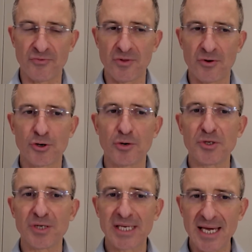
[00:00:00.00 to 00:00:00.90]
over their
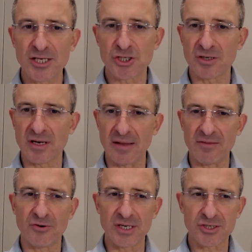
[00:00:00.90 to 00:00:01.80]
communication
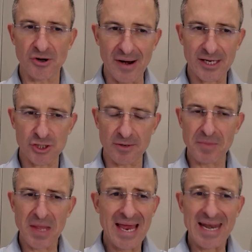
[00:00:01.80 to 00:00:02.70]
and their interaction.